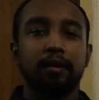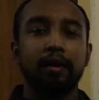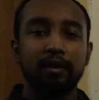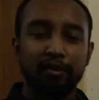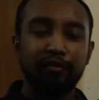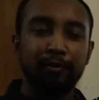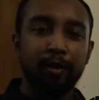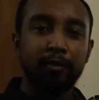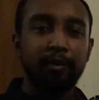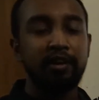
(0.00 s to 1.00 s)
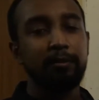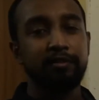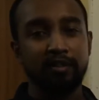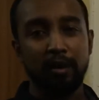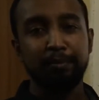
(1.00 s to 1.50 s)
Hello everyone, my name
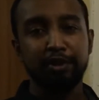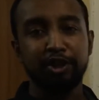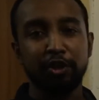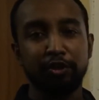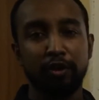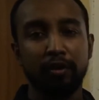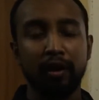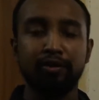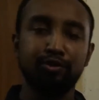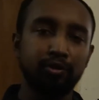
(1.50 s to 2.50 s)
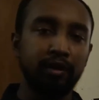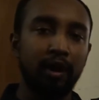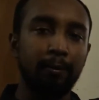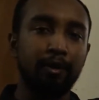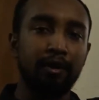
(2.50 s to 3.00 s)
is Abrar Jawad Haque and today
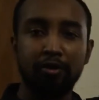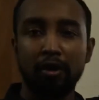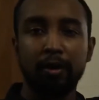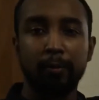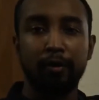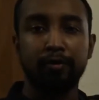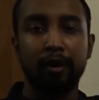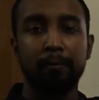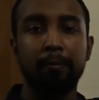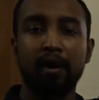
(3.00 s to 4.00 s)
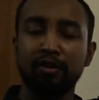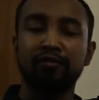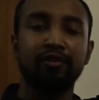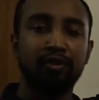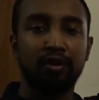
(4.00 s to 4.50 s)
I'm going to talk about part of
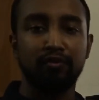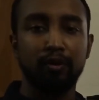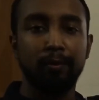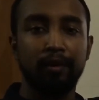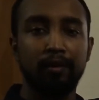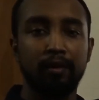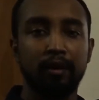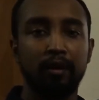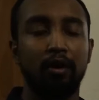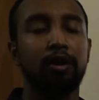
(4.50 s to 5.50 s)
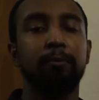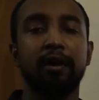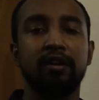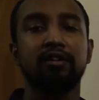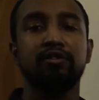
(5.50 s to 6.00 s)
a transformer called
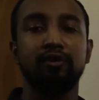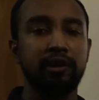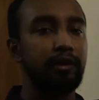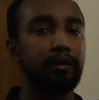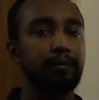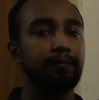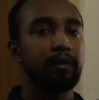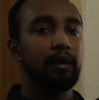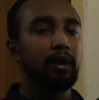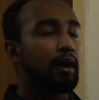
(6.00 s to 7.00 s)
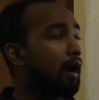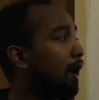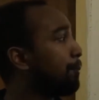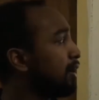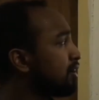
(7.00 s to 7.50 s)
Buchholz Relay. A
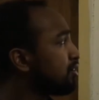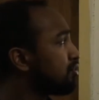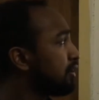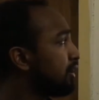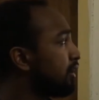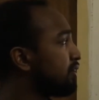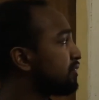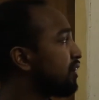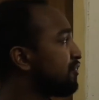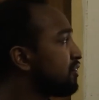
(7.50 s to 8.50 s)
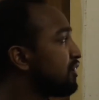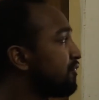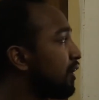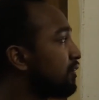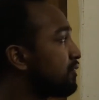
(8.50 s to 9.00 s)
Buchholz Relay is a safety
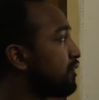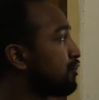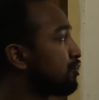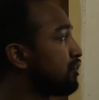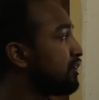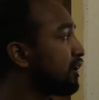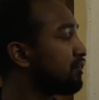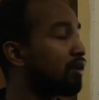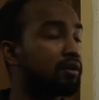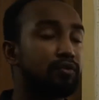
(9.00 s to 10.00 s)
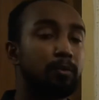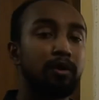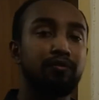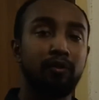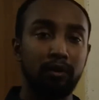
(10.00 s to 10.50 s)
device used to detect transformer
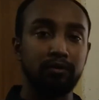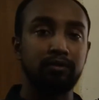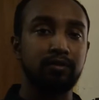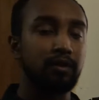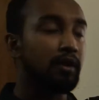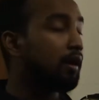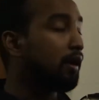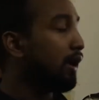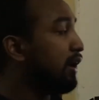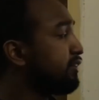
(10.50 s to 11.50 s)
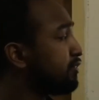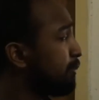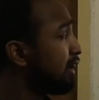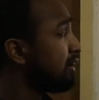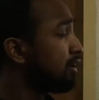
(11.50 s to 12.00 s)
faults. It is
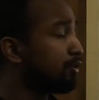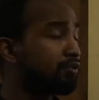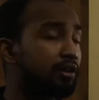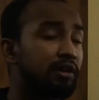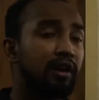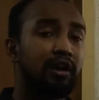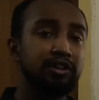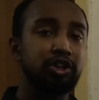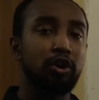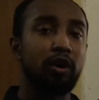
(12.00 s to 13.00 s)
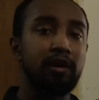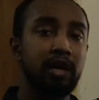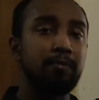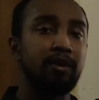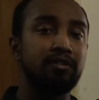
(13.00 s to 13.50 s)
mainly used in large oil
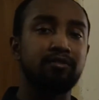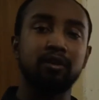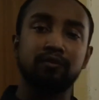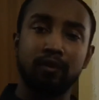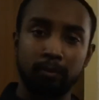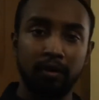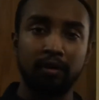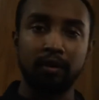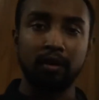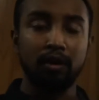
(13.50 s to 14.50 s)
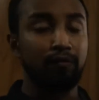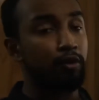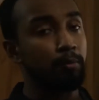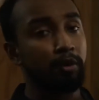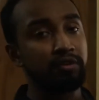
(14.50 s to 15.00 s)
immersed transformer for
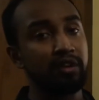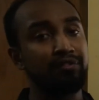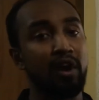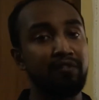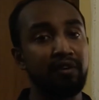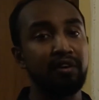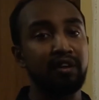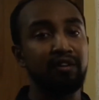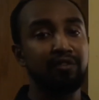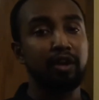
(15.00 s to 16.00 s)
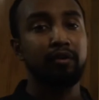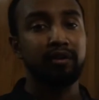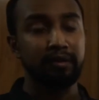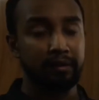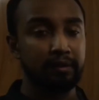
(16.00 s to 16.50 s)
more than 500 kVA
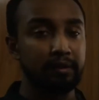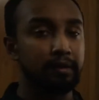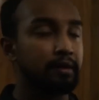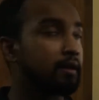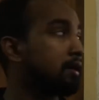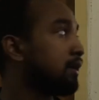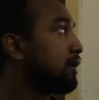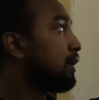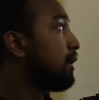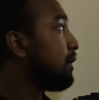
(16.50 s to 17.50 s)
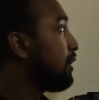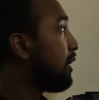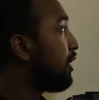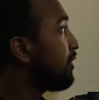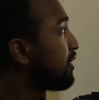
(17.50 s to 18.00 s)
rating.
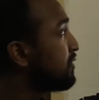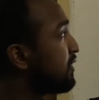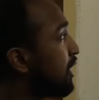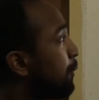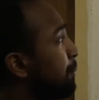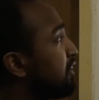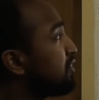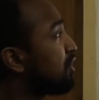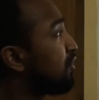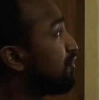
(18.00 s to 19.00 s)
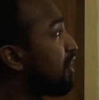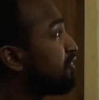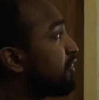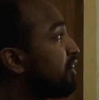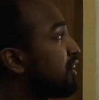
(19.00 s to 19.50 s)
Here you can see a picture of a
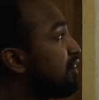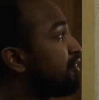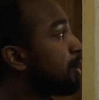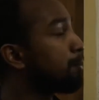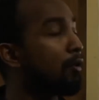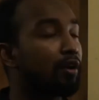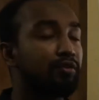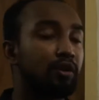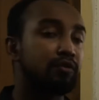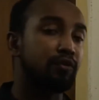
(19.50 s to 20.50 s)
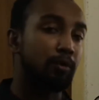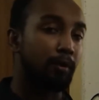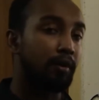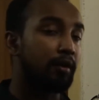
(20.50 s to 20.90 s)
500 kVA power transformer.